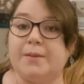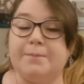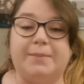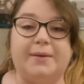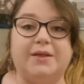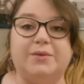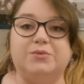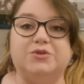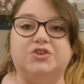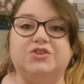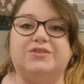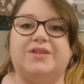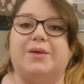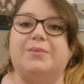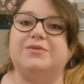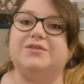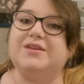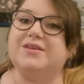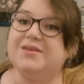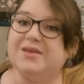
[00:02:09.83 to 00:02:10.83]
But it was just, it
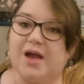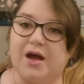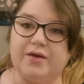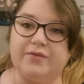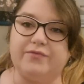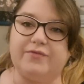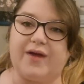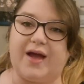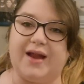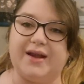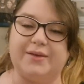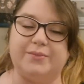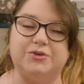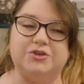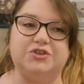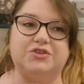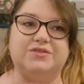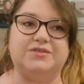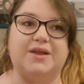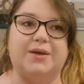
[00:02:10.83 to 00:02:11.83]
was enough. And it
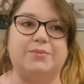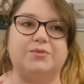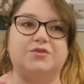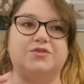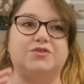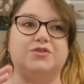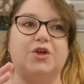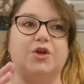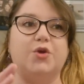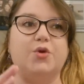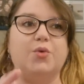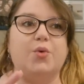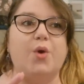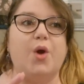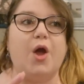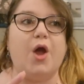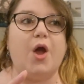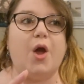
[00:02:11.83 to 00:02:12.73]
was so